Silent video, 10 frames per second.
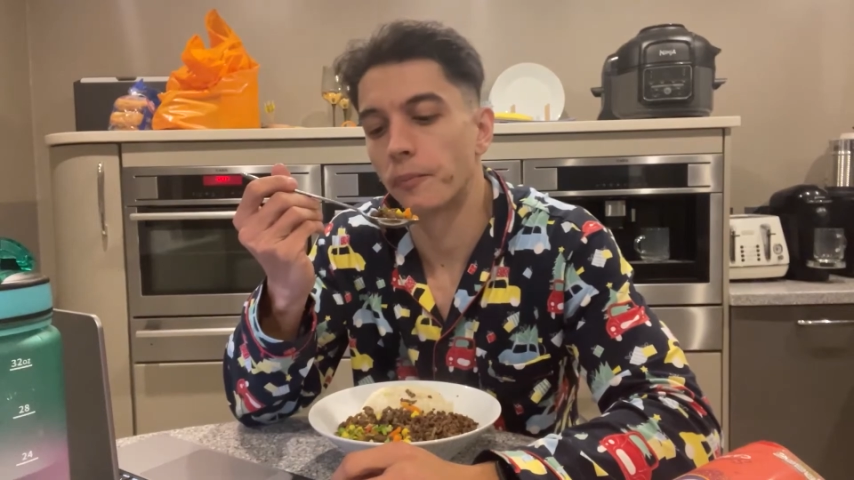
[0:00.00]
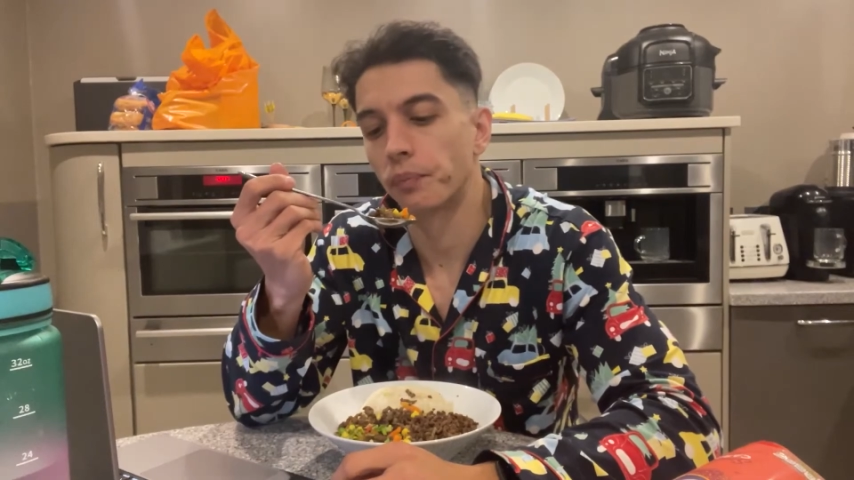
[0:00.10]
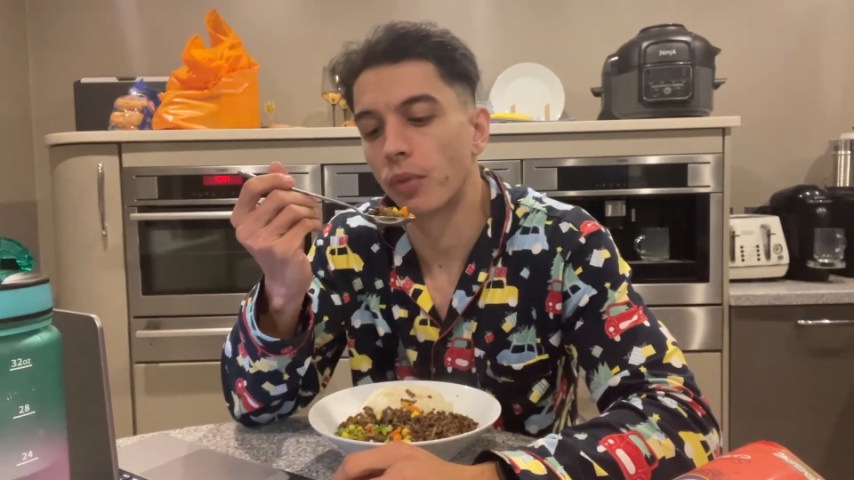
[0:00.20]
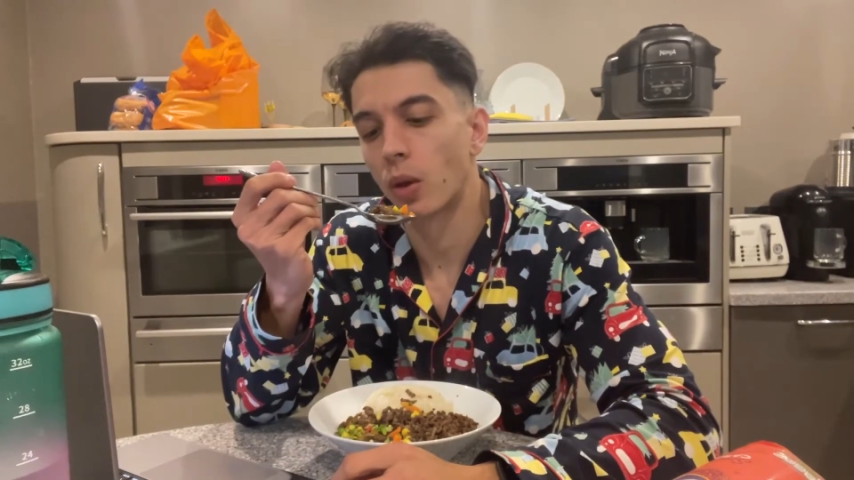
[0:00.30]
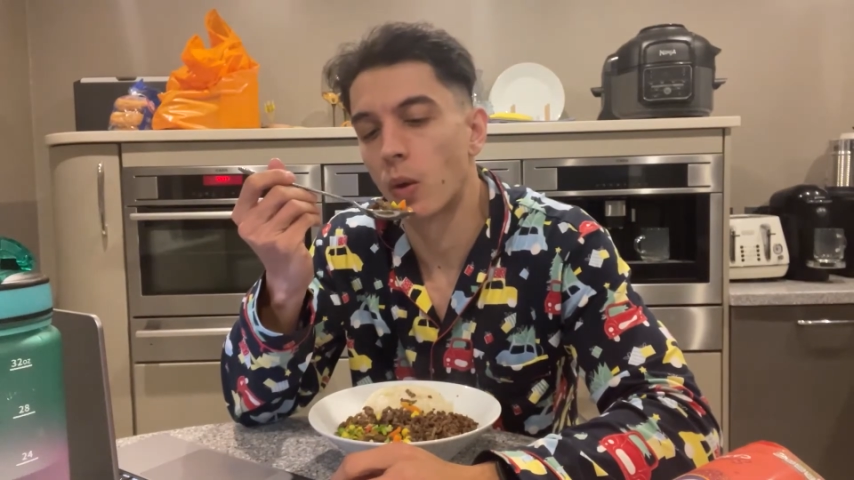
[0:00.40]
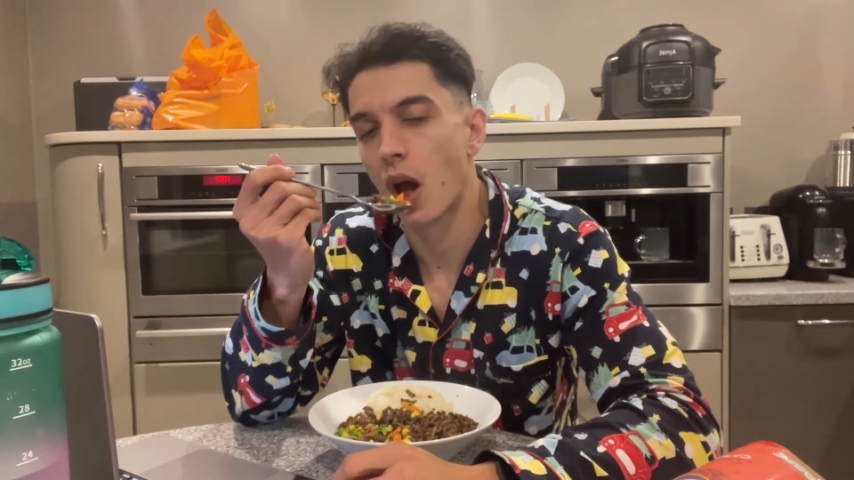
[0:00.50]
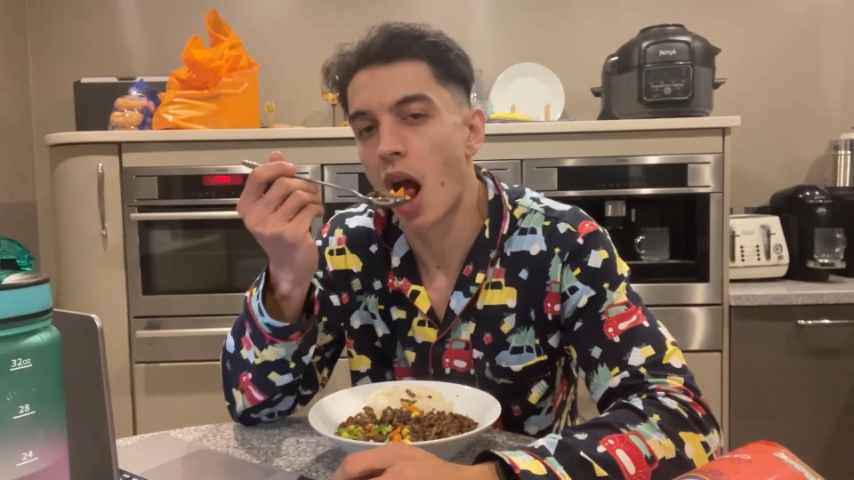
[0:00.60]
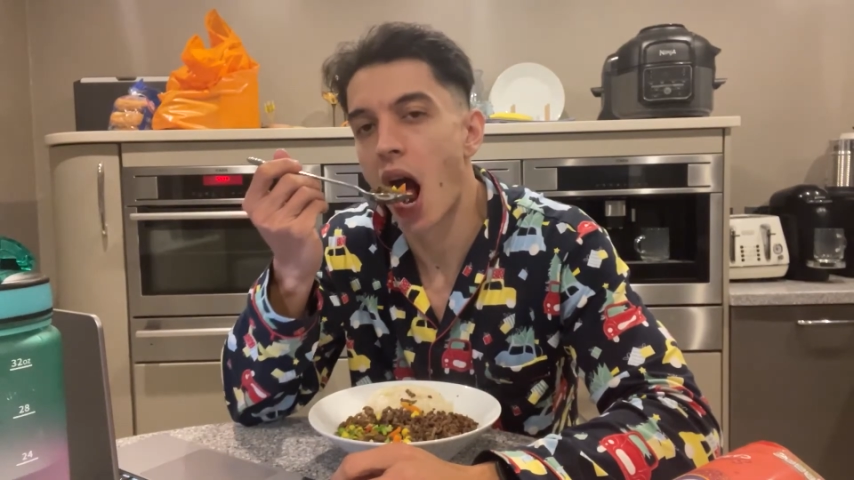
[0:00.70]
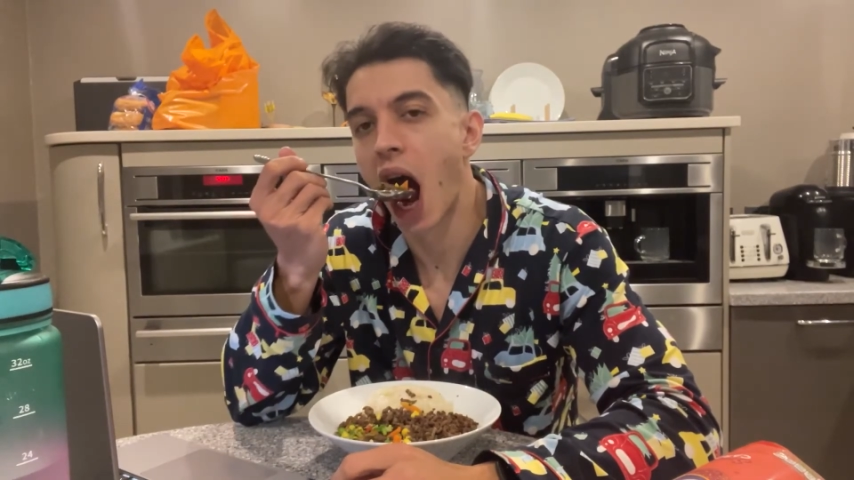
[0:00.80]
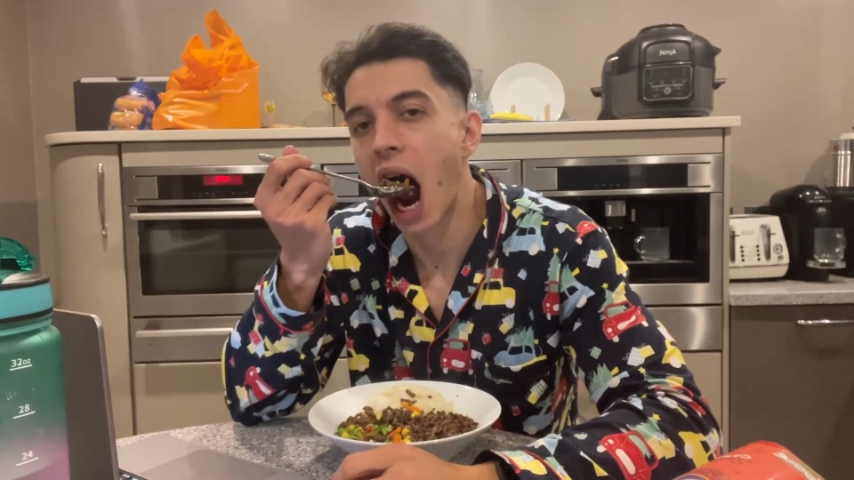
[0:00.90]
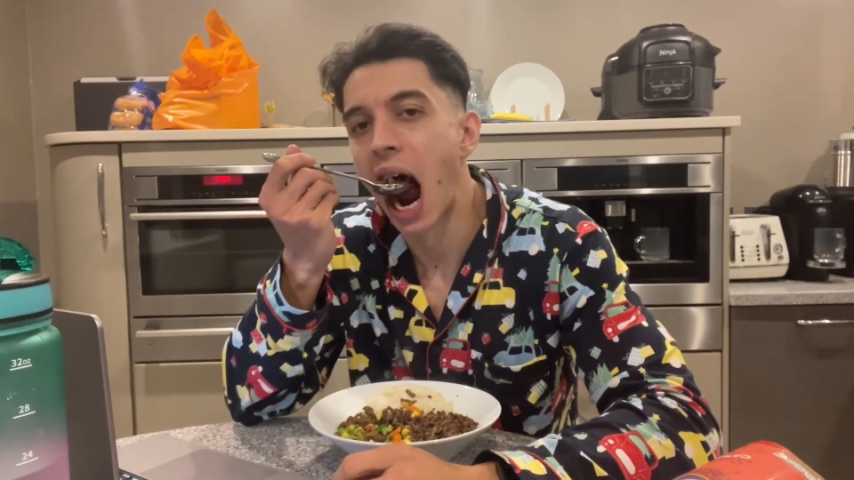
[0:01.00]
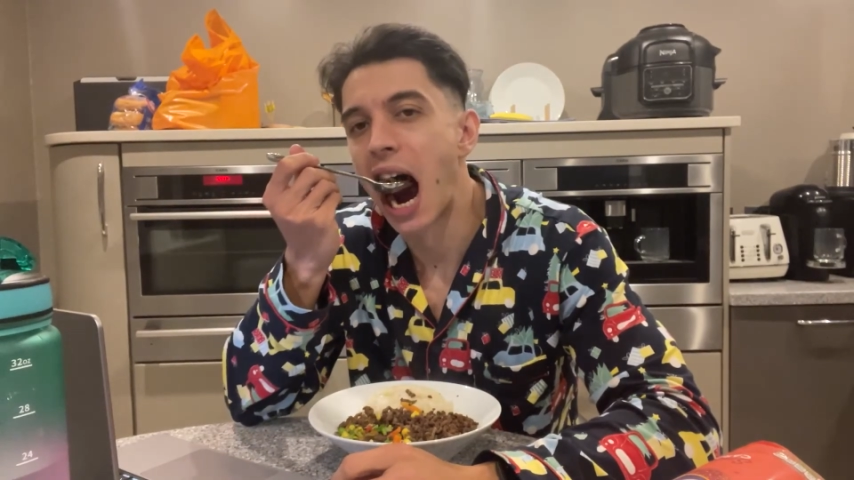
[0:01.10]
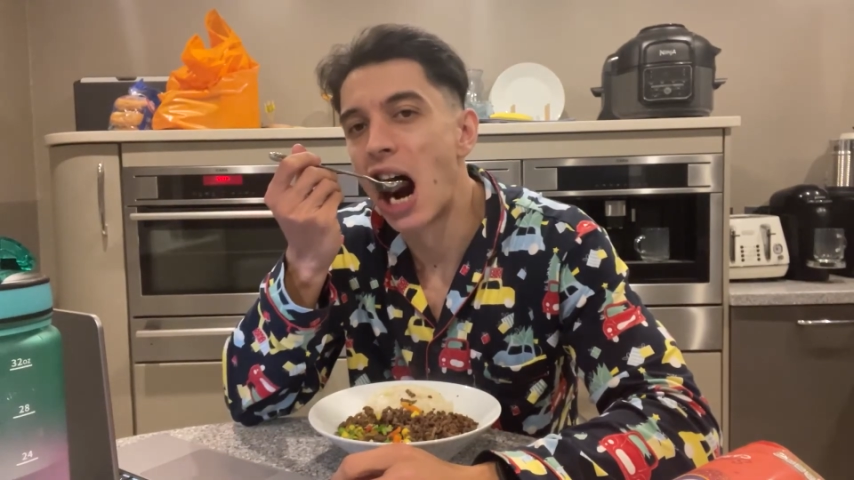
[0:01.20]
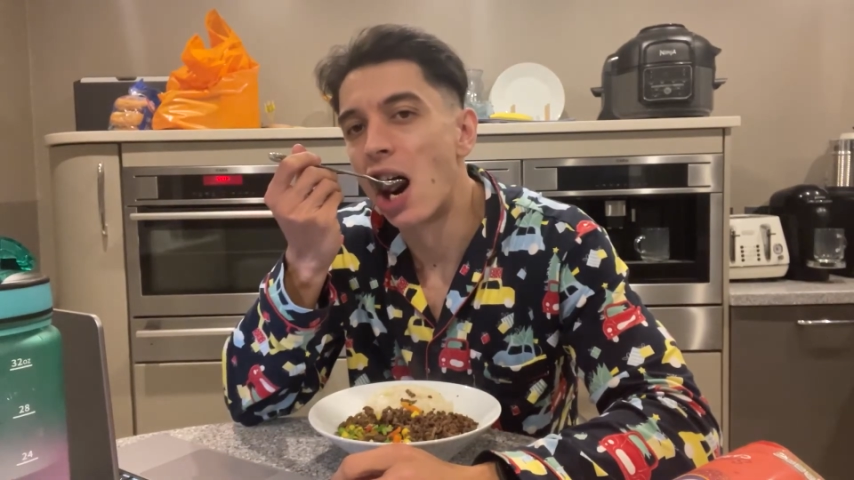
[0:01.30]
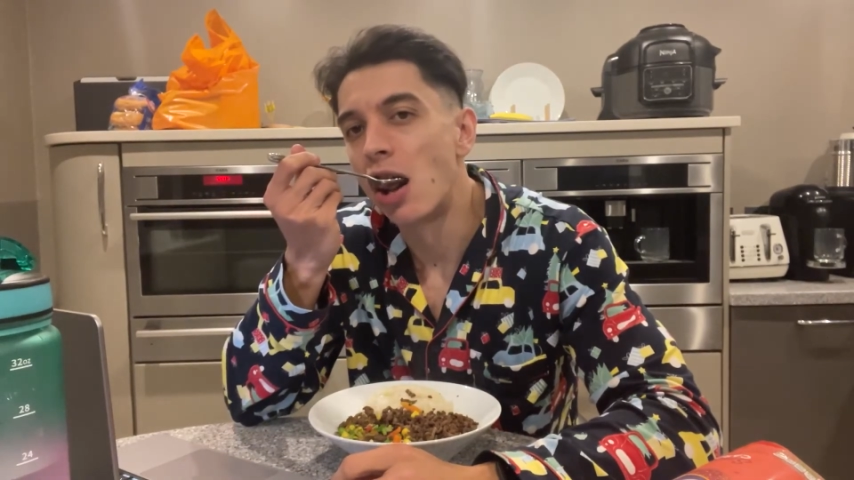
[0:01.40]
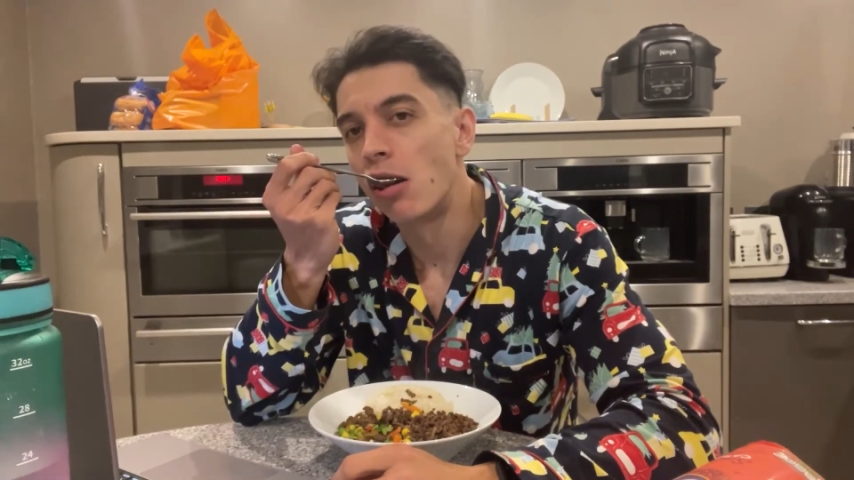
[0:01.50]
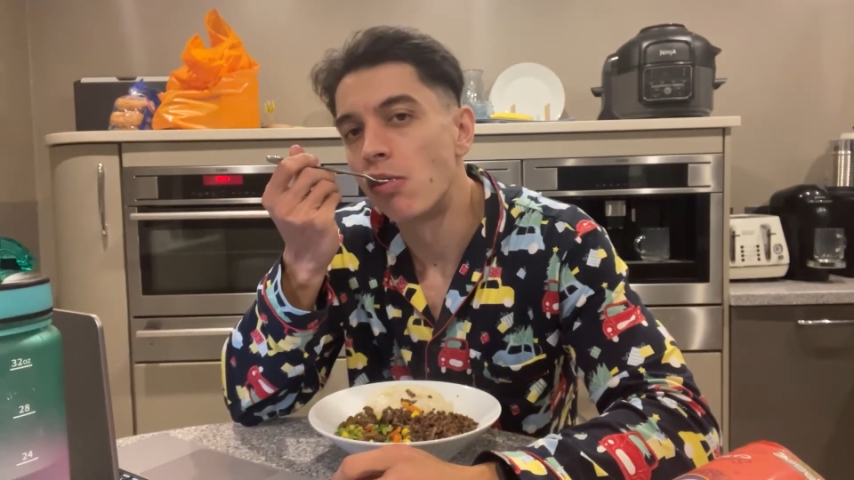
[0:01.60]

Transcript: and I will see you very,